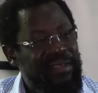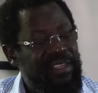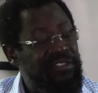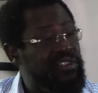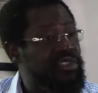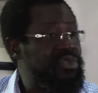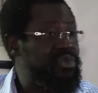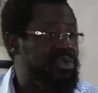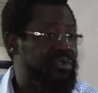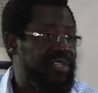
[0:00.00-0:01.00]

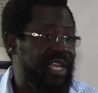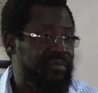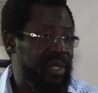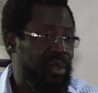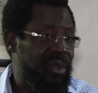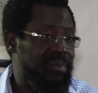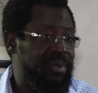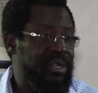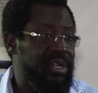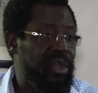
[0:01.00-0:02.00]
institutions have been
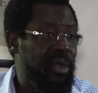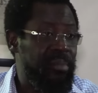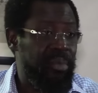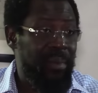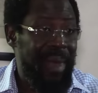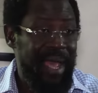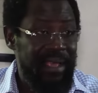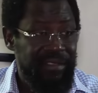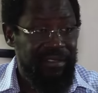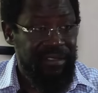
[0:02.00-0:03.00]
completely
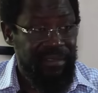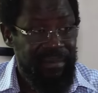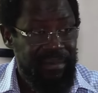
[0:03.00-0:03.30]
compromised.